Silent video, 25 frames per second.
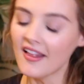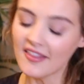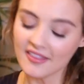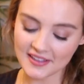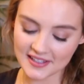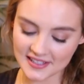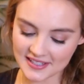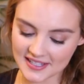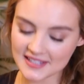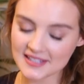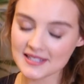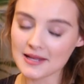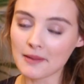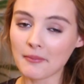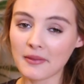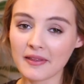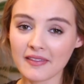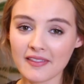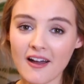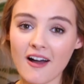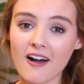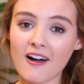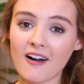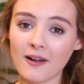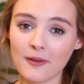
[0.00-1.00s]
This is something
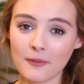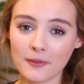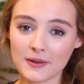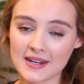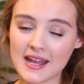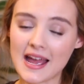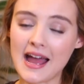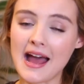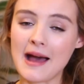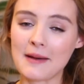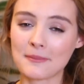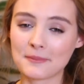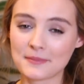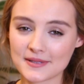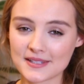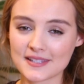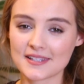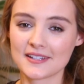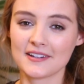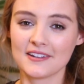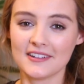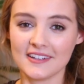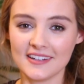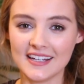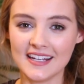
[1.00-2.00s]
that I would
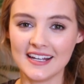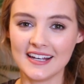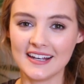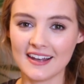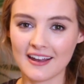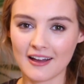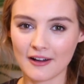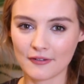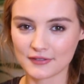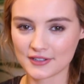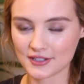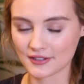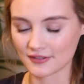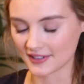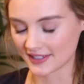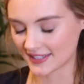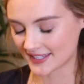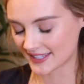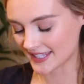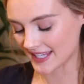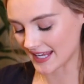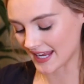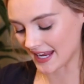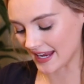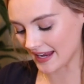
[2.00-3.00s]
absolutely love to
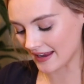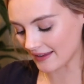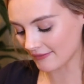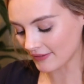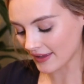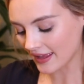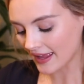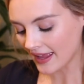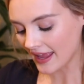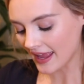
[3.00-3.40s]
receive.